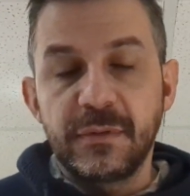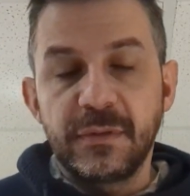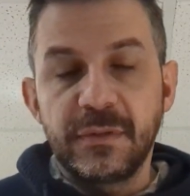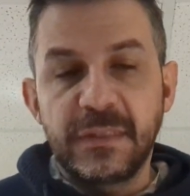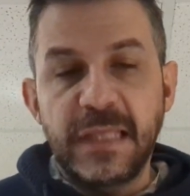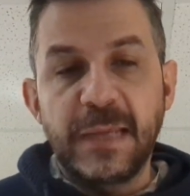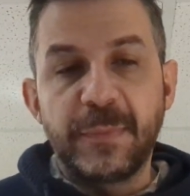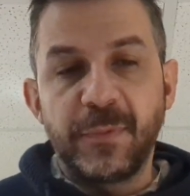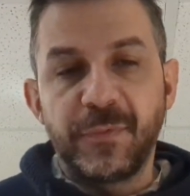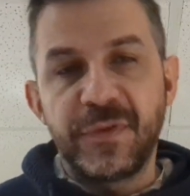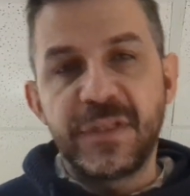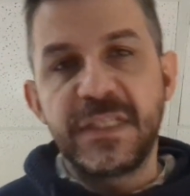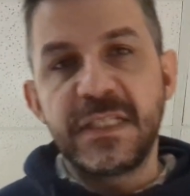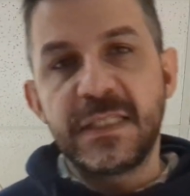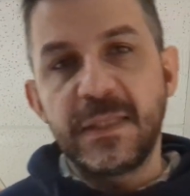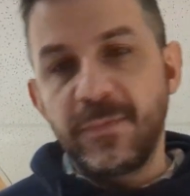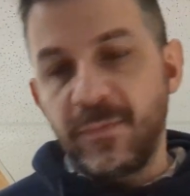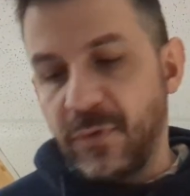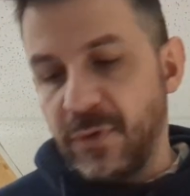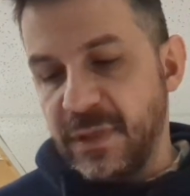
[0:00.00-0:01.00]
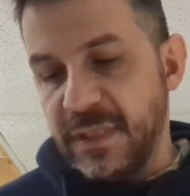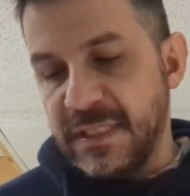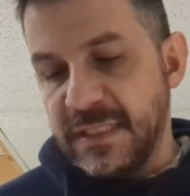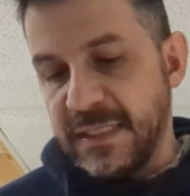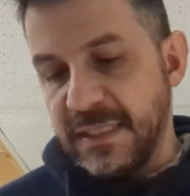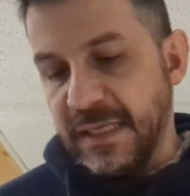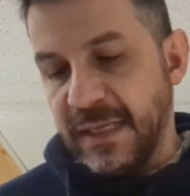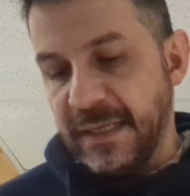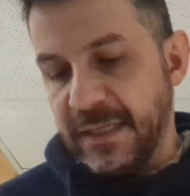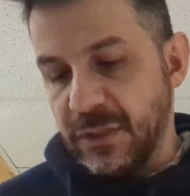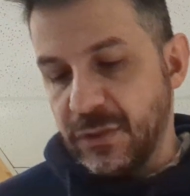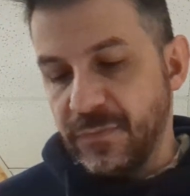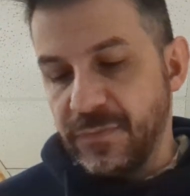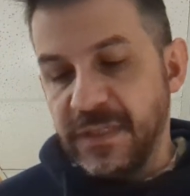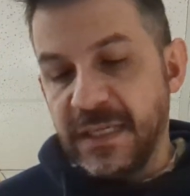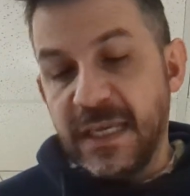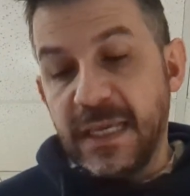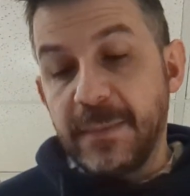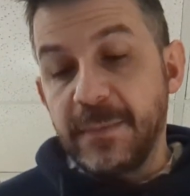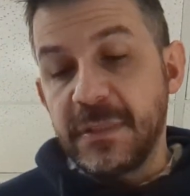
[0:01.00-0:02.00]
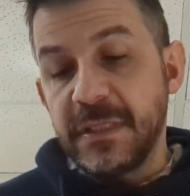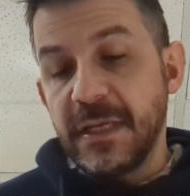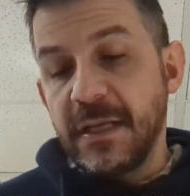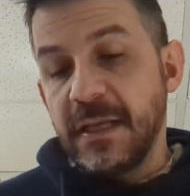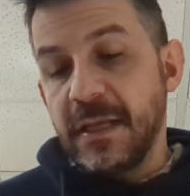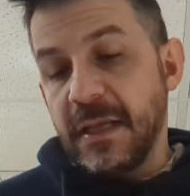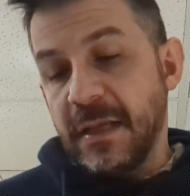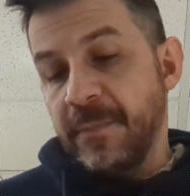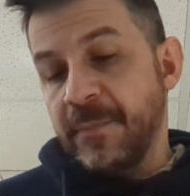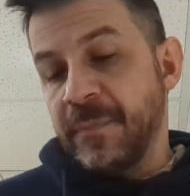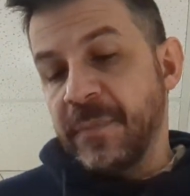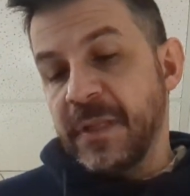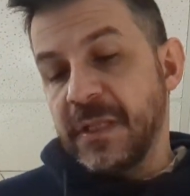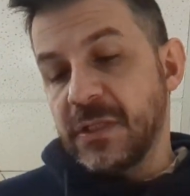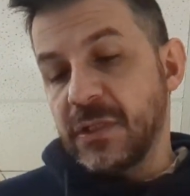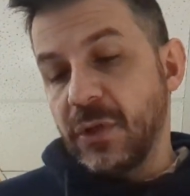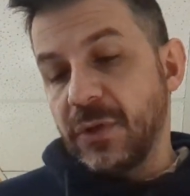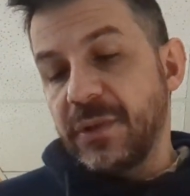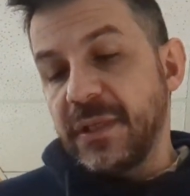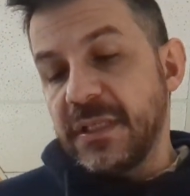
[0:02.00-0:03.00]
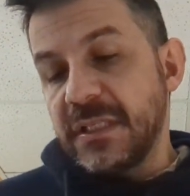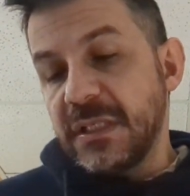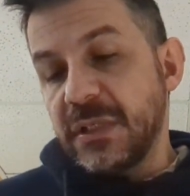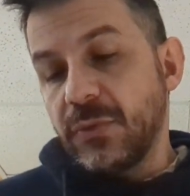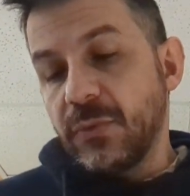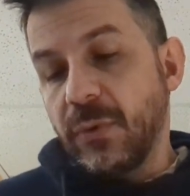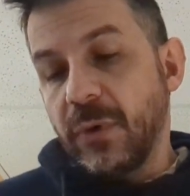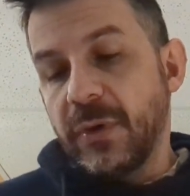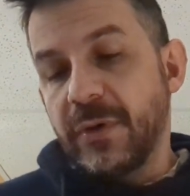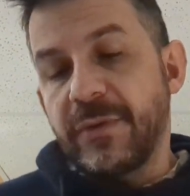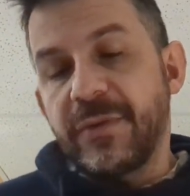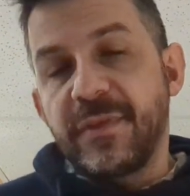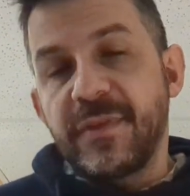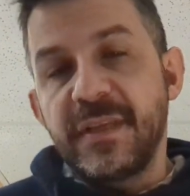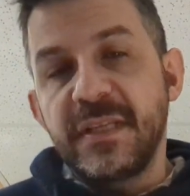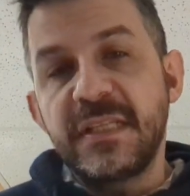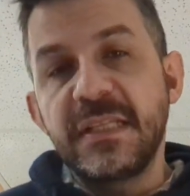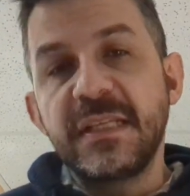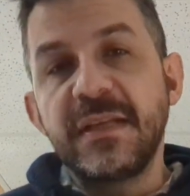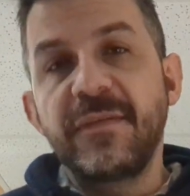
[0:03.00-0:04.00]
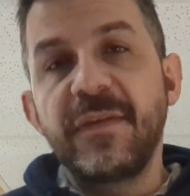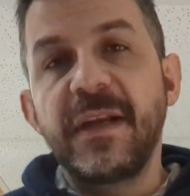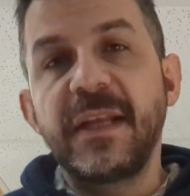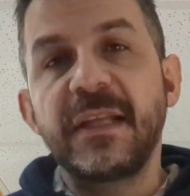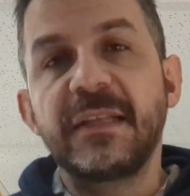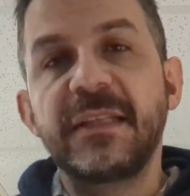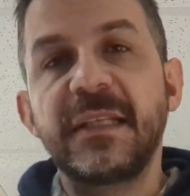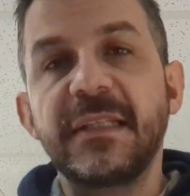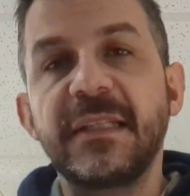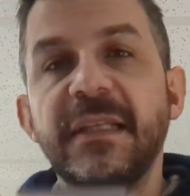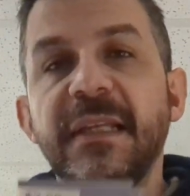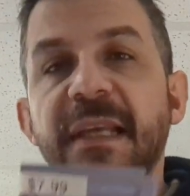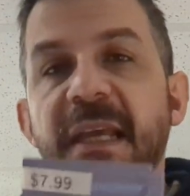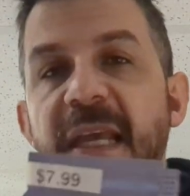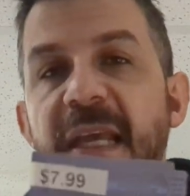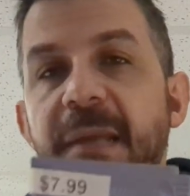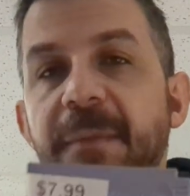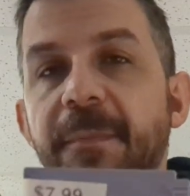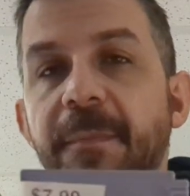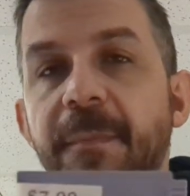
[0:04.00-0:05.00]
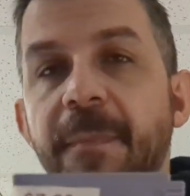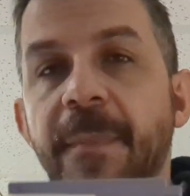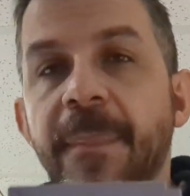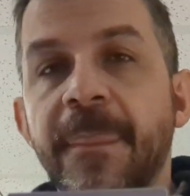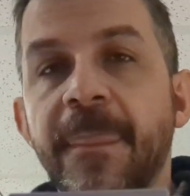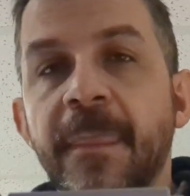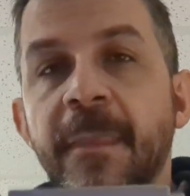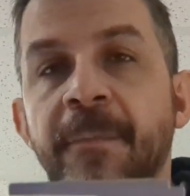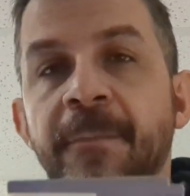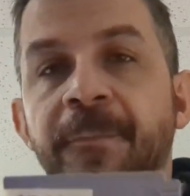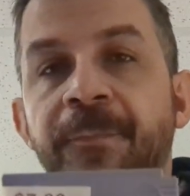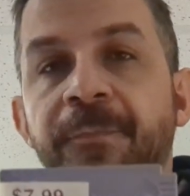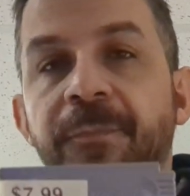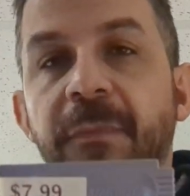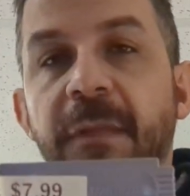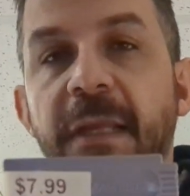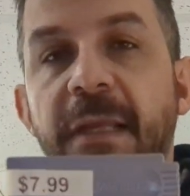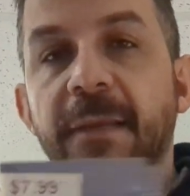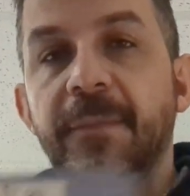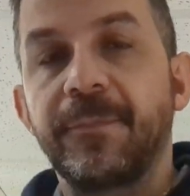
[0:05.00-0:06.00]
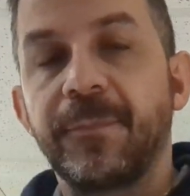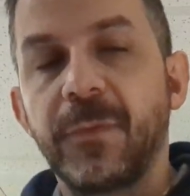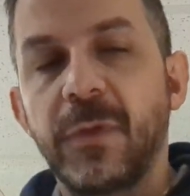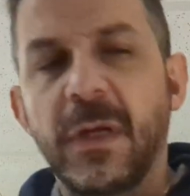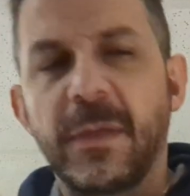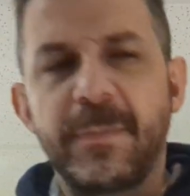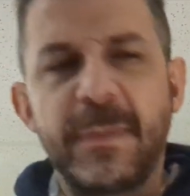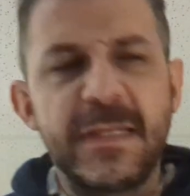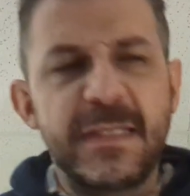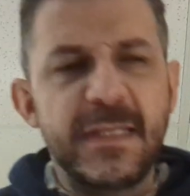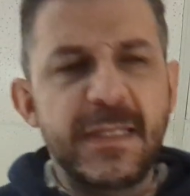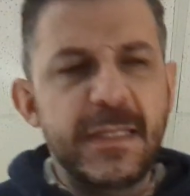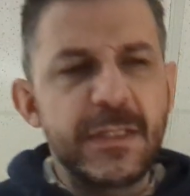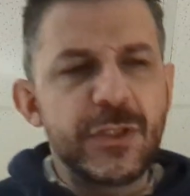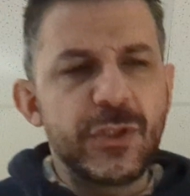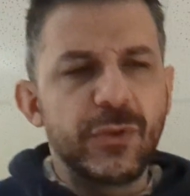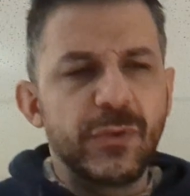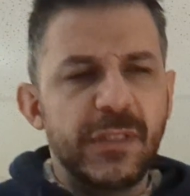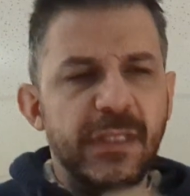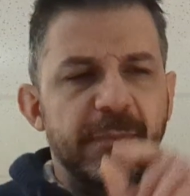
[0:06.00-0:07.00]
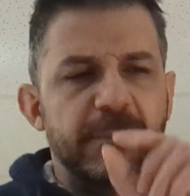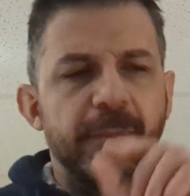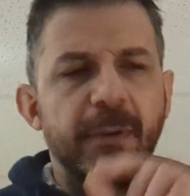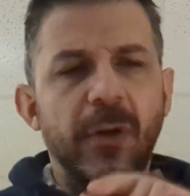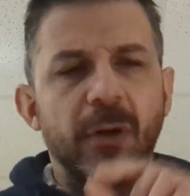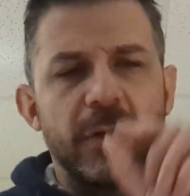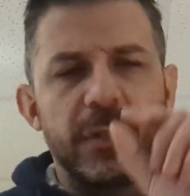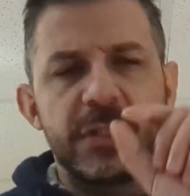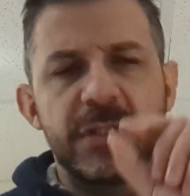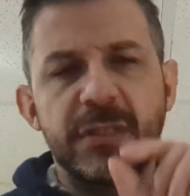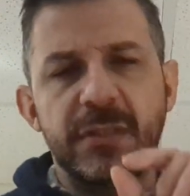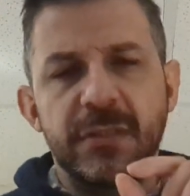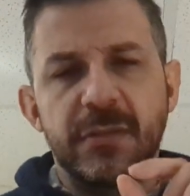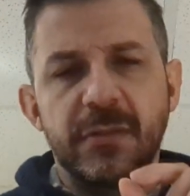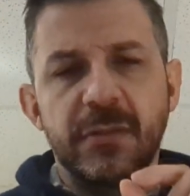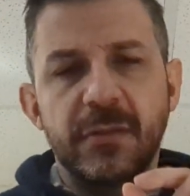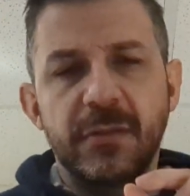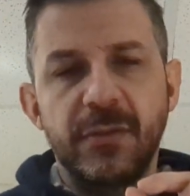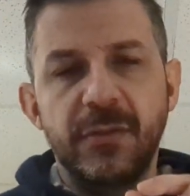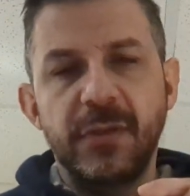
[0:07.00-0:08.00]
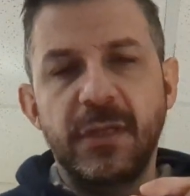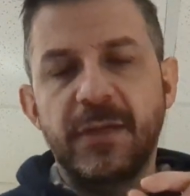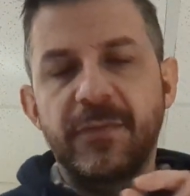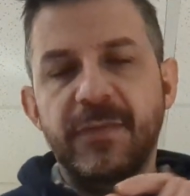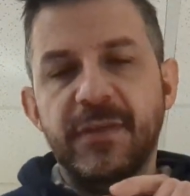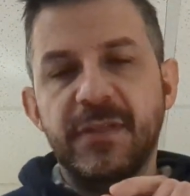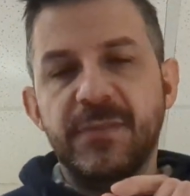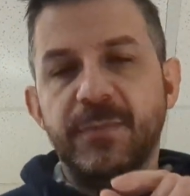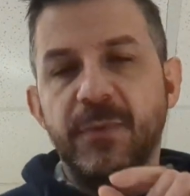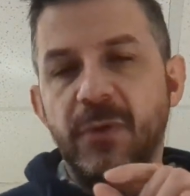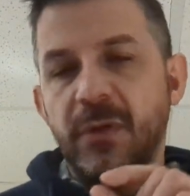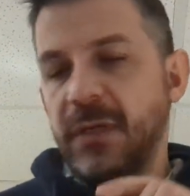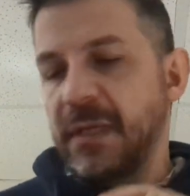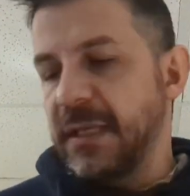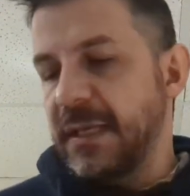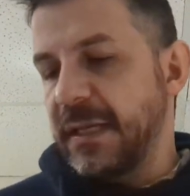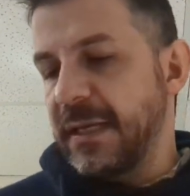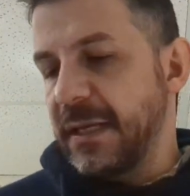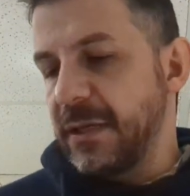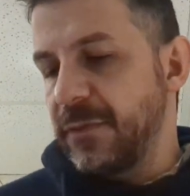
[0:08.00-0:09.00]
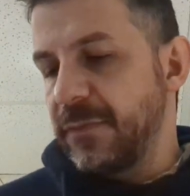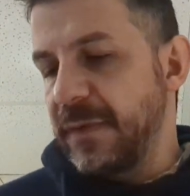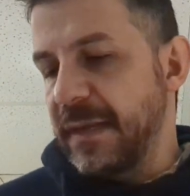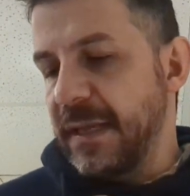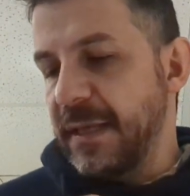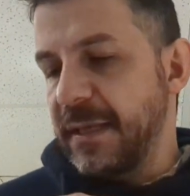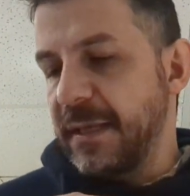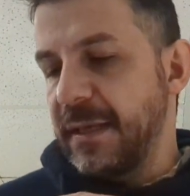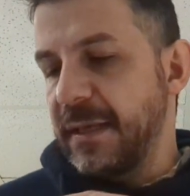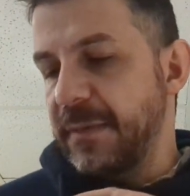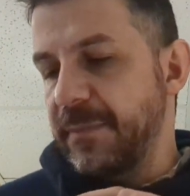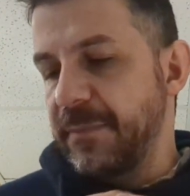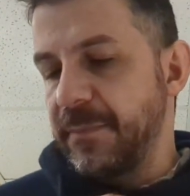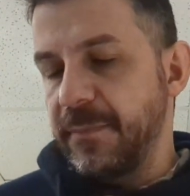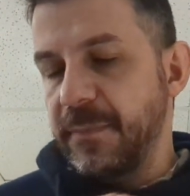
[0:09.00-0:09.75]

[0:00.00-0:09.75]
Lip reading: type of system for these kinds of games. So this is Quarth. This is a very addicting game. You are basically shooting blocks. You have a small kind of like a